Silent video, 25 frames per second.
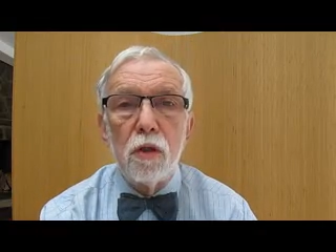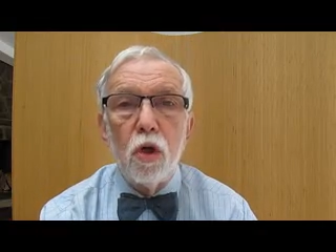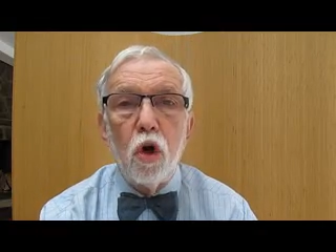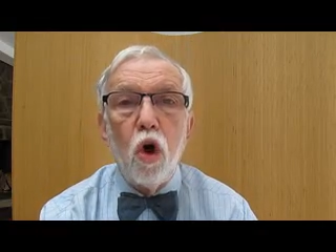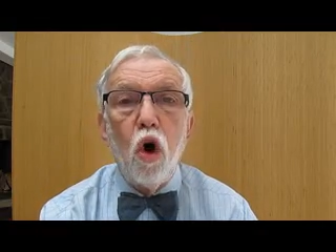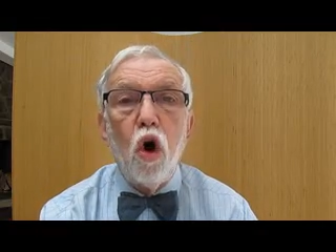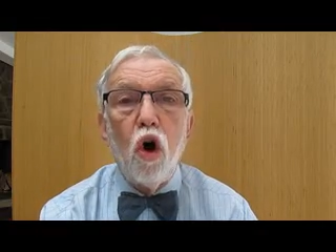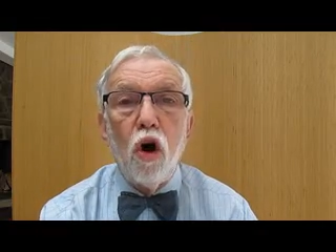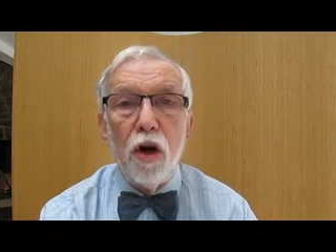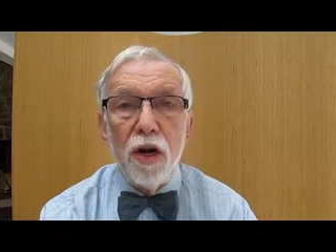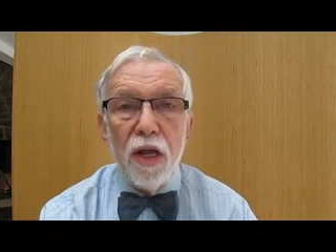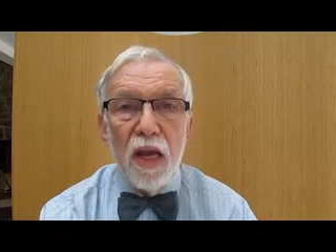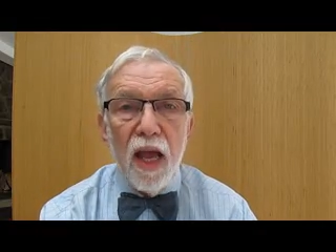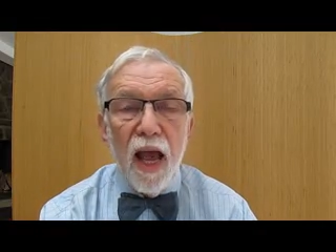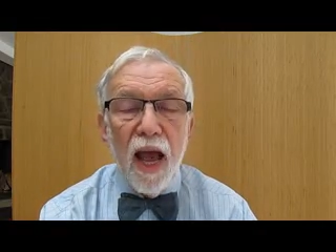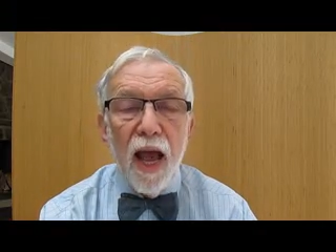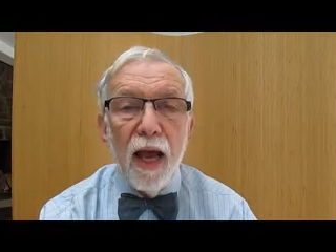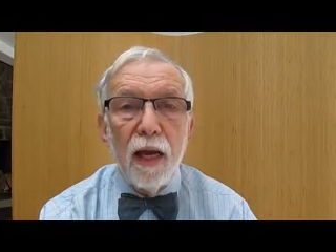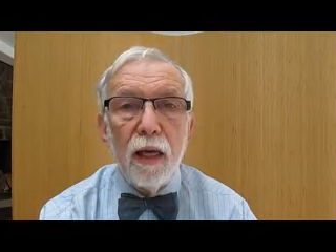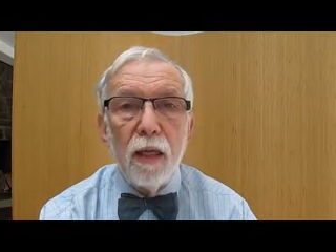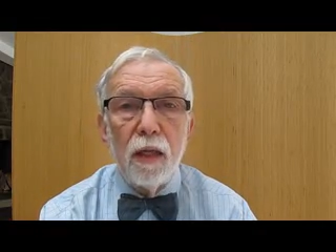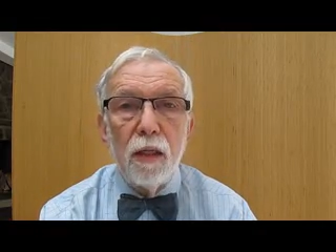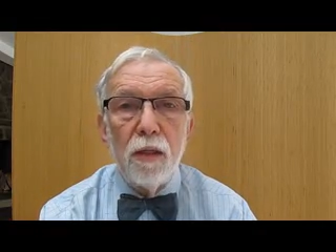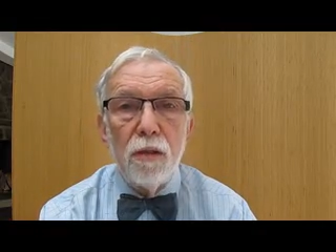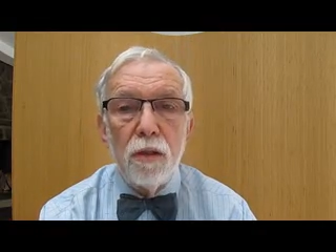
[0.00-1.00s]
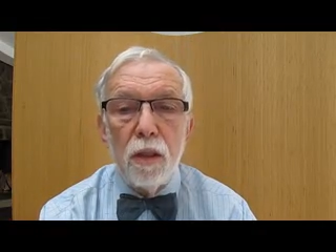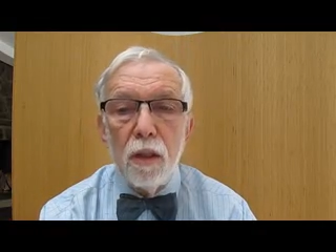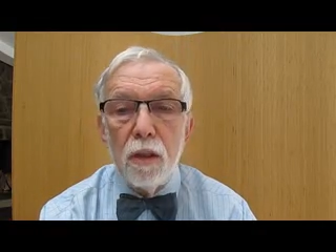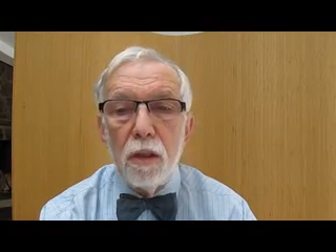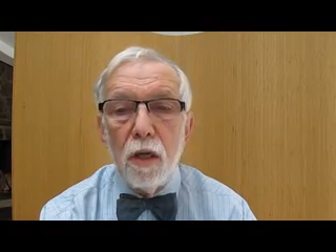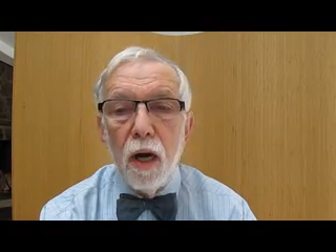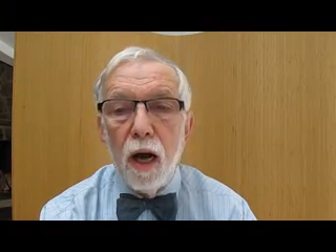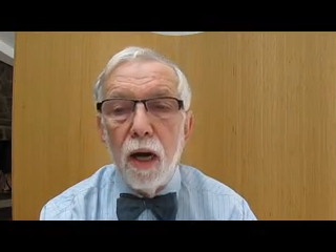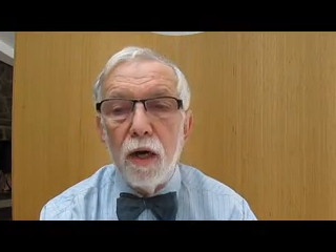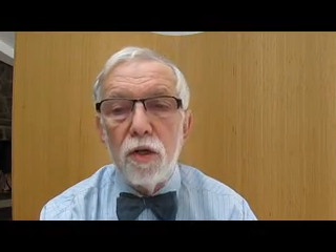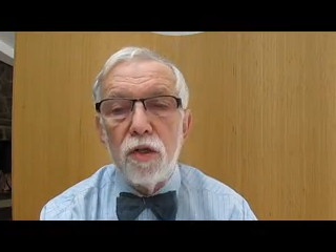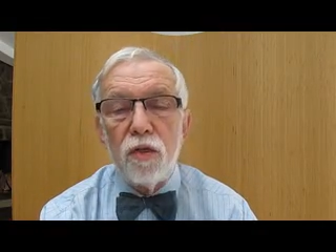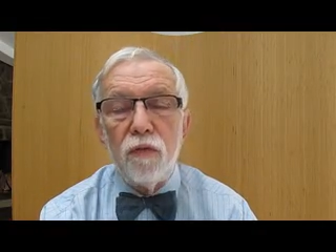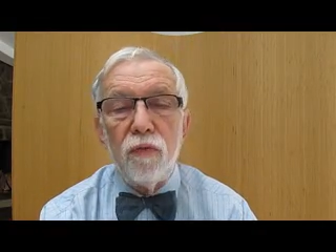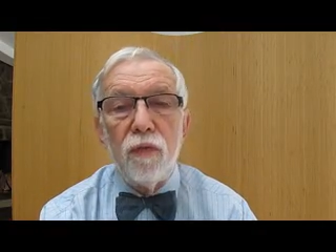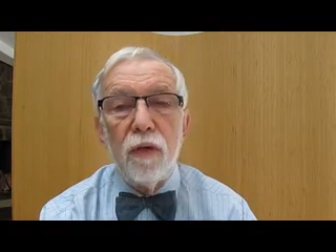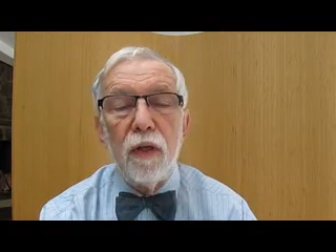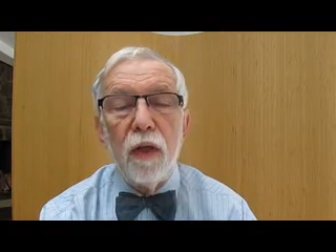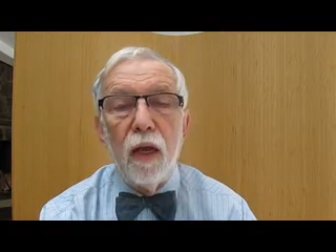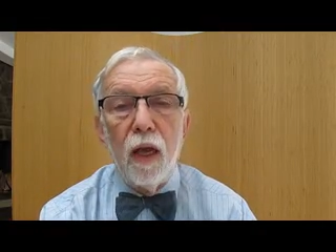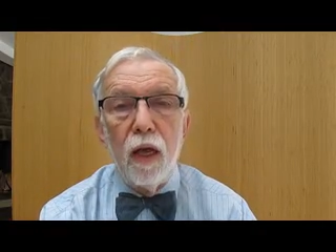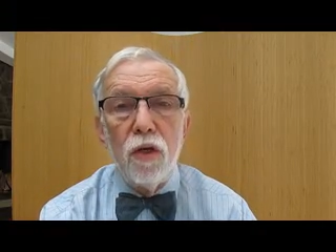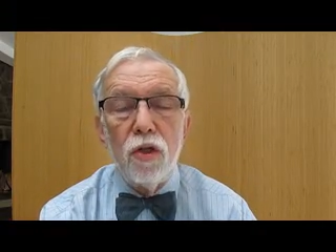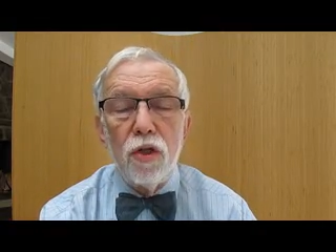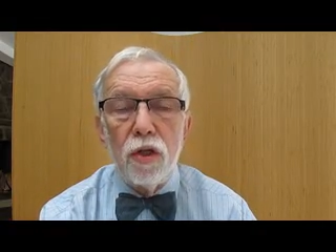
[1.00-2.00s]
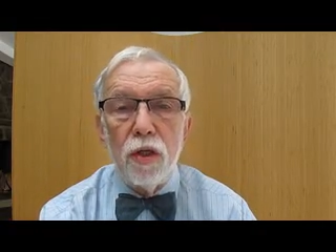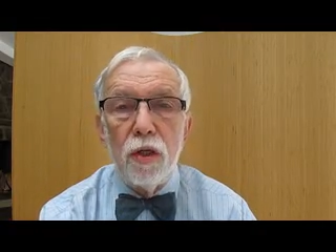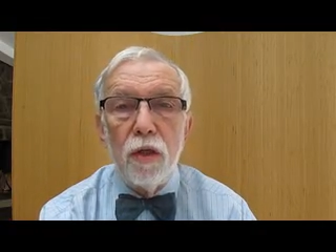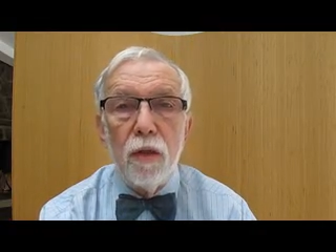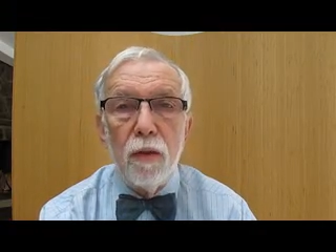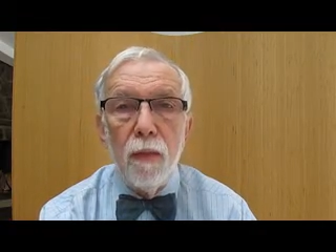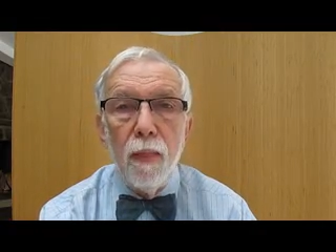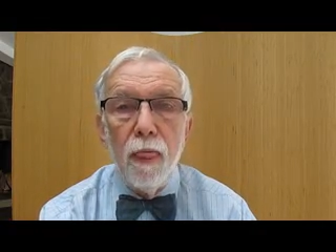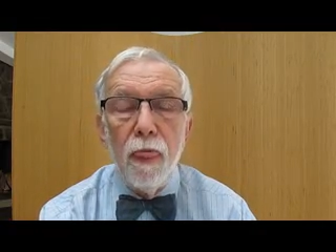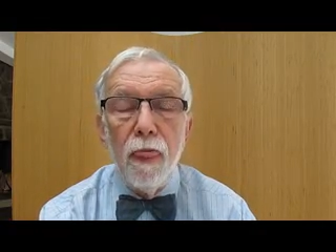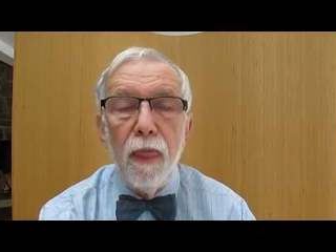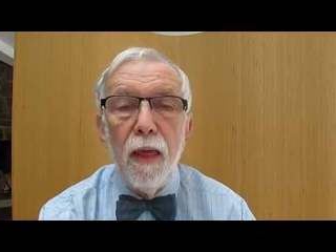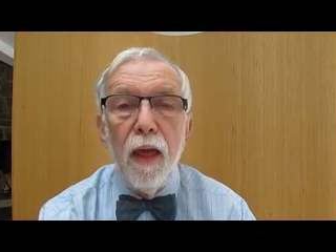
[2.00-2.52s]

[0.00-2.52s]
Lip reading: cardiac detoxification,